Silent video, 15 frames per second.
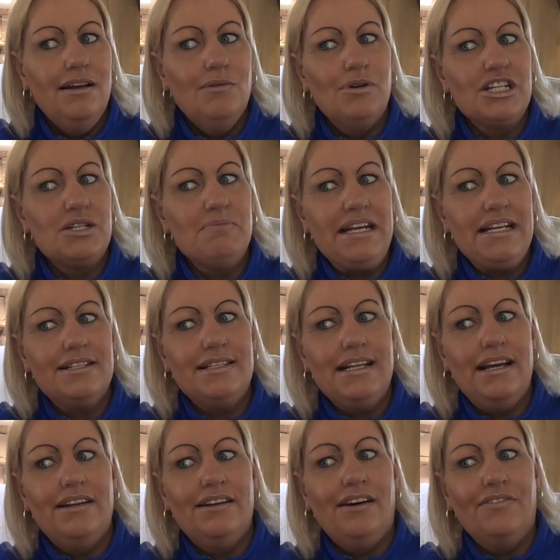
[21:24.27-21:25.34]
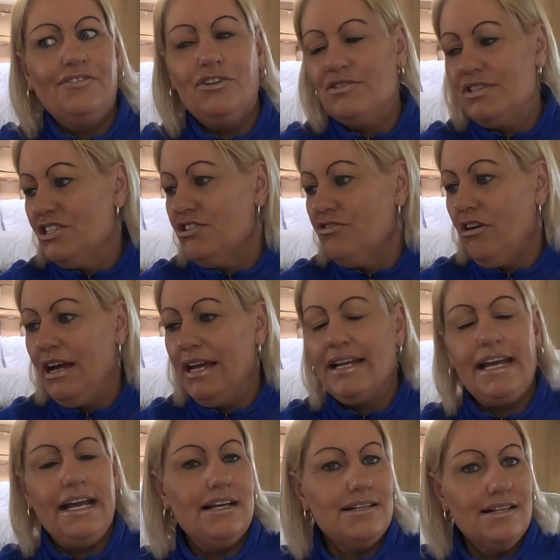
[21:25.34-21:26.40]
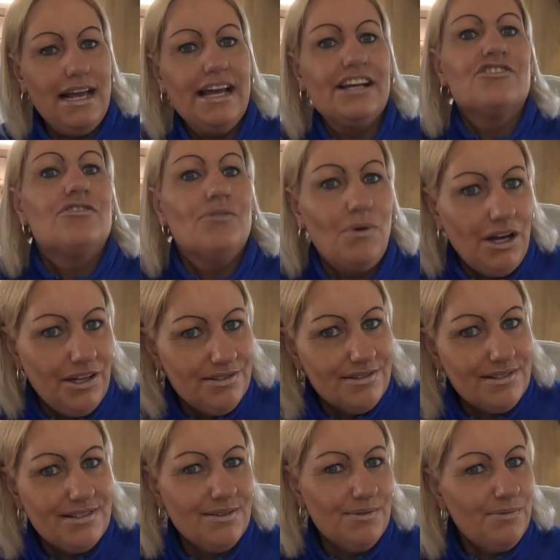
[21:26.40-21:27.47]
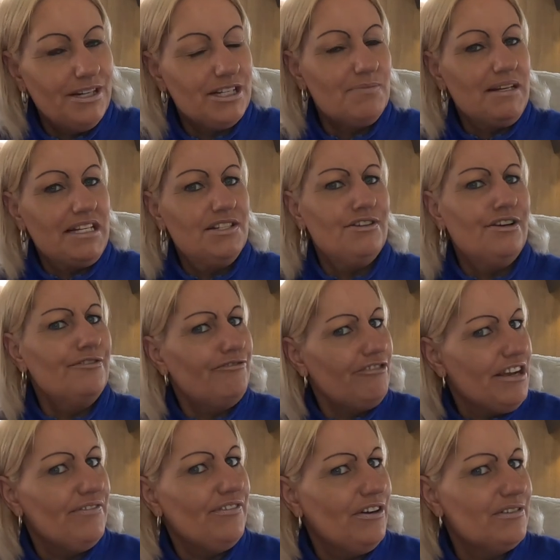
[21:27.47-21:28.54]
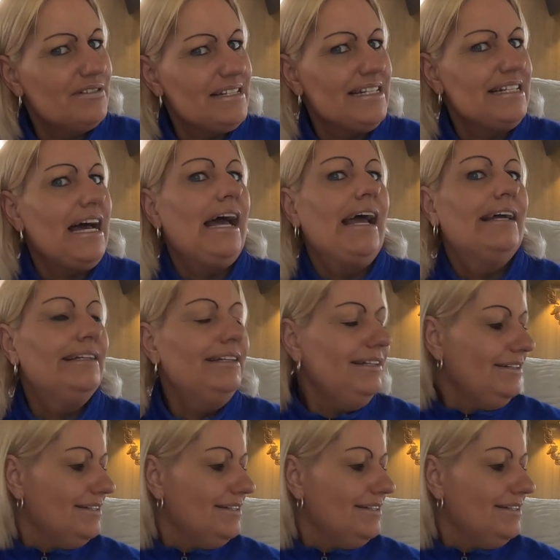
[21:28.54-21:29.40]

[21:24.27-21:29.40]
which means then I've got to try and get extra ones, which means doing 3 vlogs a day.